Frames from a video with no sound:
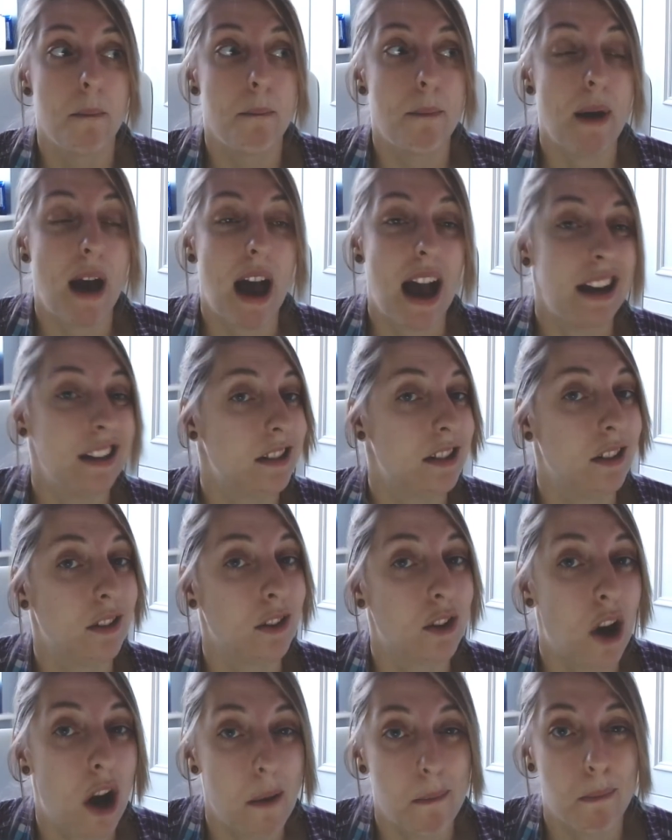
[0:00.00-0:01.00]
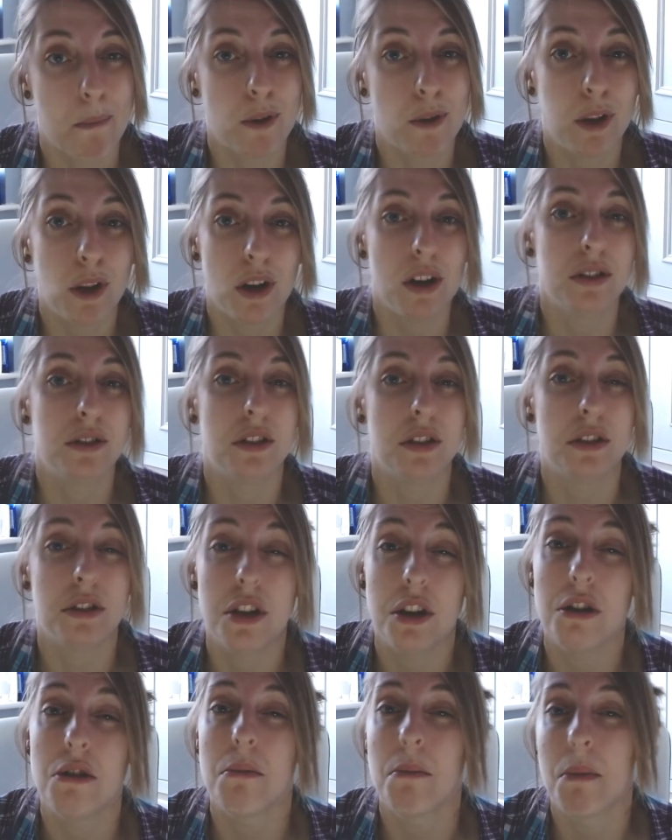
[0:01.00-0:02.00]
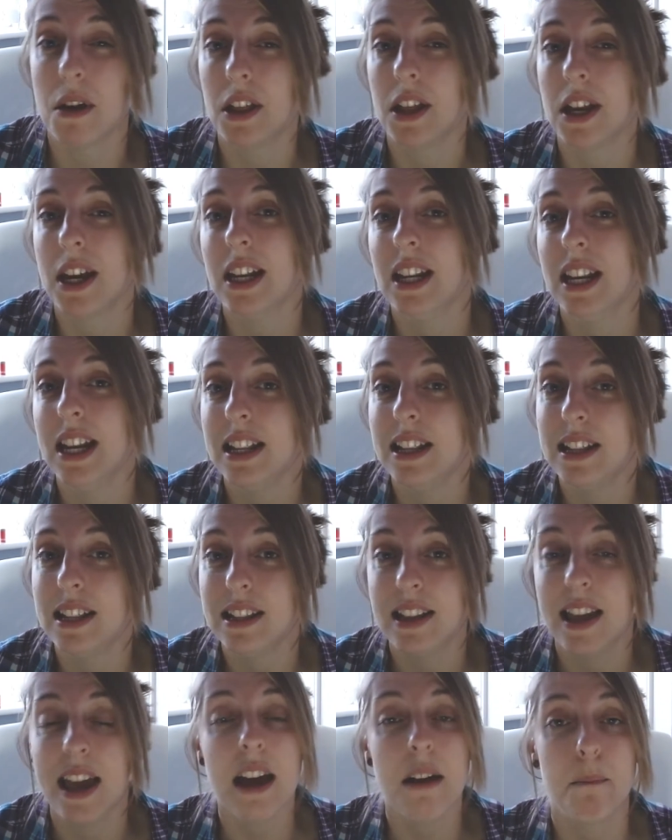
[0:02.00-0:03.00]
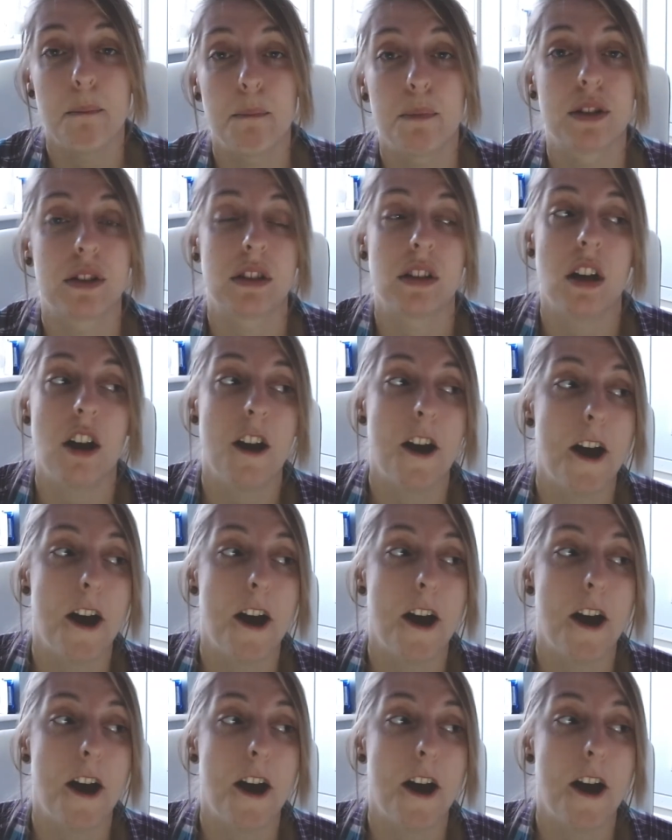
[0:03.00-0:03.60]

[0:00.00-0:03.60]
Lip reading: I still got up close to 2 million in tips,